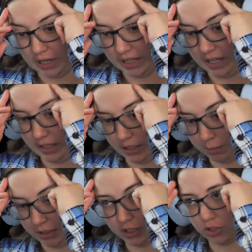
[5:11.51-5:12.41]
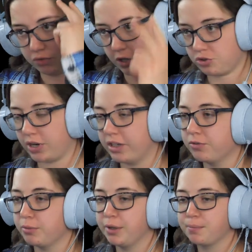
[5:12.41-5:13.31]
I can't explain. It's just frustrating
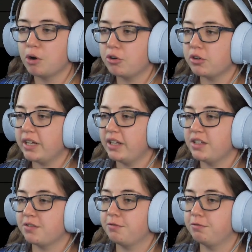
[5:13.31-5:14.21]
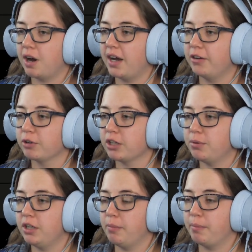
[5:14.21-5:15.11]
for me. Mocharia is fine. We're gonna
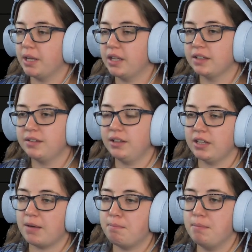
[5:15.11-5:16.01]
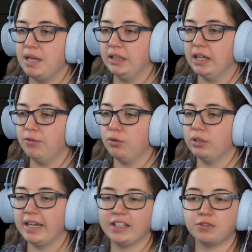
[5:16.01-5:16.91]
put it at B. It's like that mid-level,
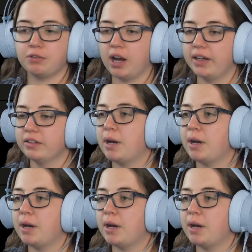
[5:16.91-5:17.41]
like it's fine.